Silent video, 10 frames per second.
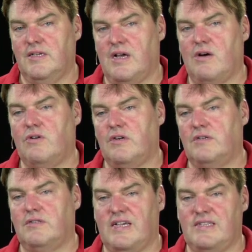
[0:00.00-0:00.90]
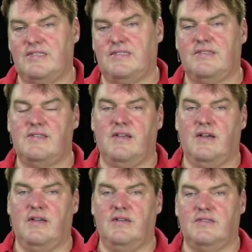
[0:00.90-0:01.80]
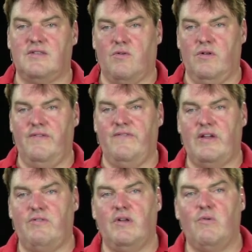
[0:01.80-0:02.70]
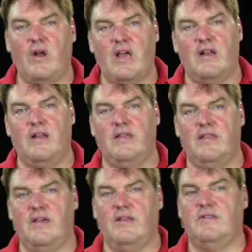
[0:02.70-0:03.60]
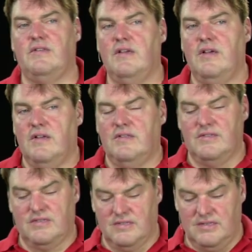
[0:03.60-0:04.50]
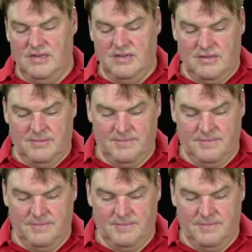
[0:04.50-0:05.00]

our tests, it's only very rarely that this is needed.